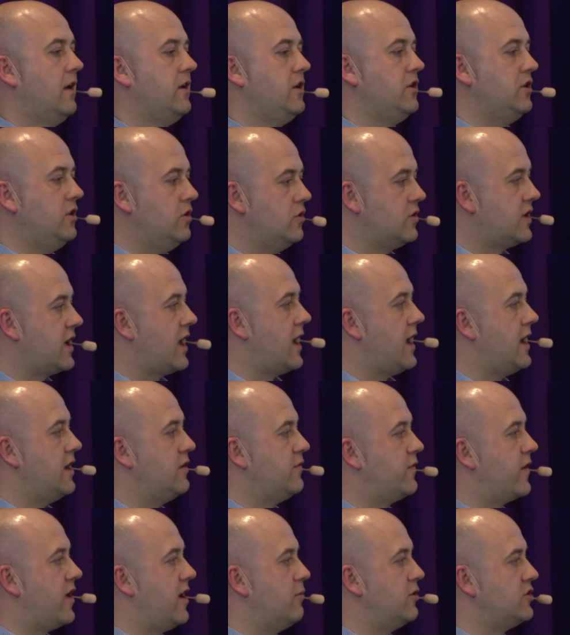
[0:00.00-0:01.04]
UK is
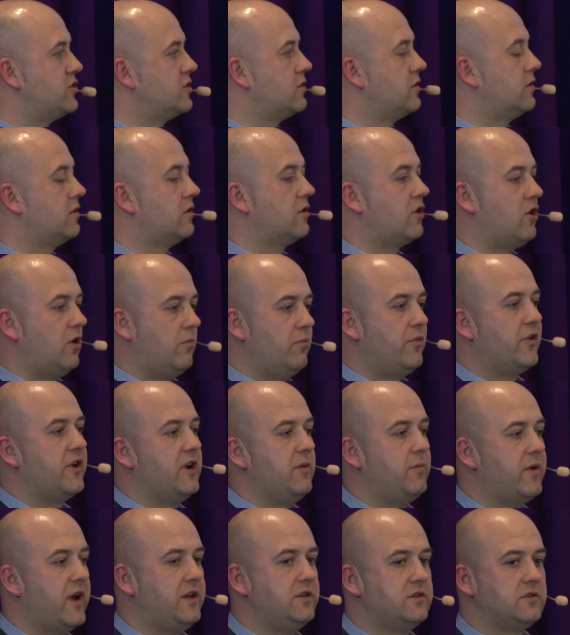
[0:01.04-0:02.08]
very much
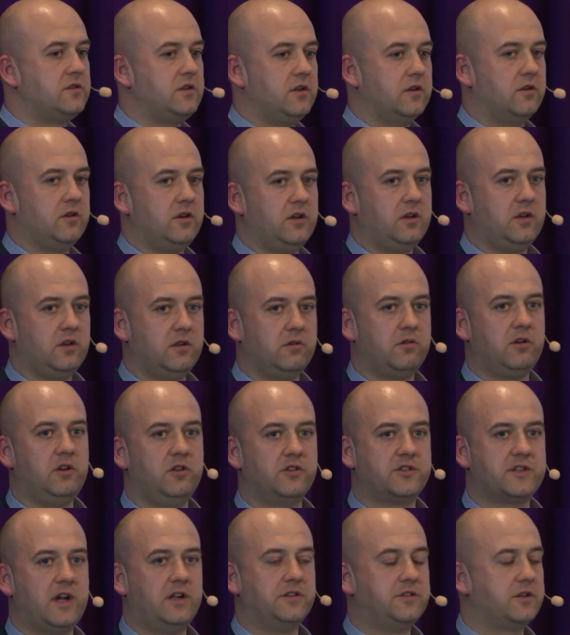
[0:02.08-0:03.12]
company-based. You know, you
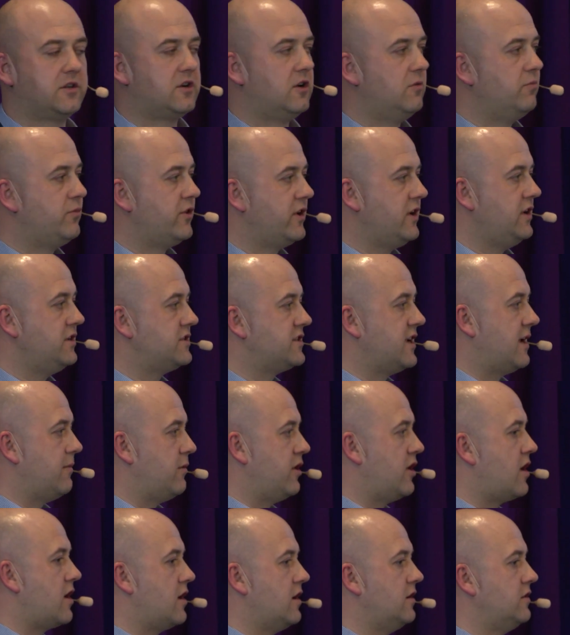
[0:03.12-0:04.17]
sell to companies, same in
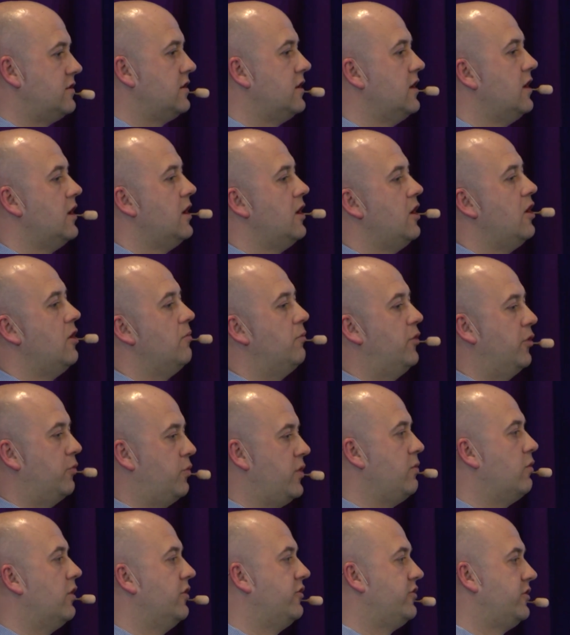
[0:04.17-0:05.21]
Ireland, but we
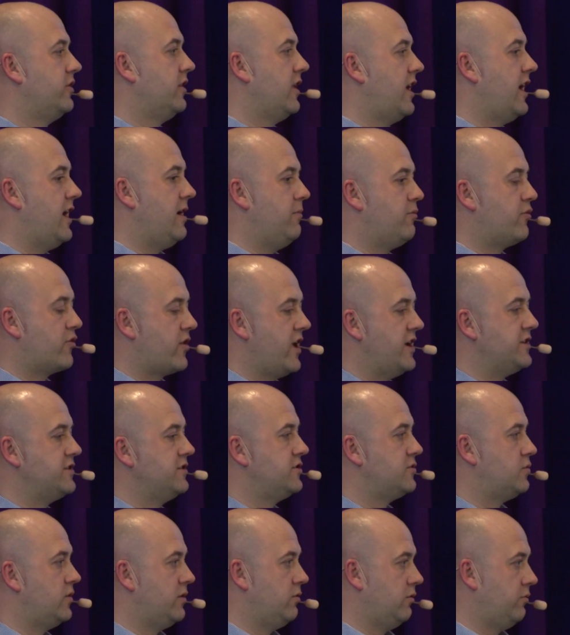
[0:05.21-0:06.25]
want a
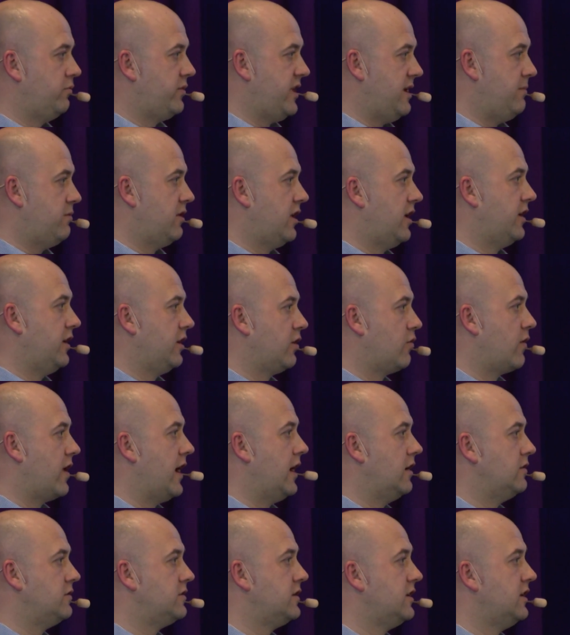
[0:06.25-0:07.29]
presence. We want people on the
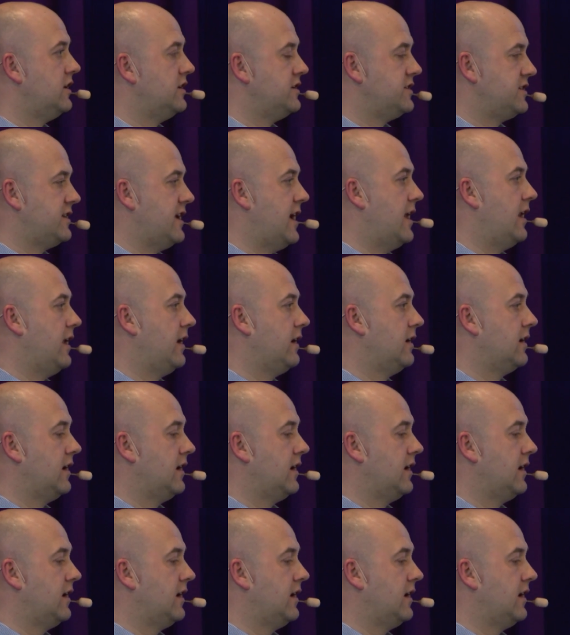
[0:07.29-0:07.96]
ground selling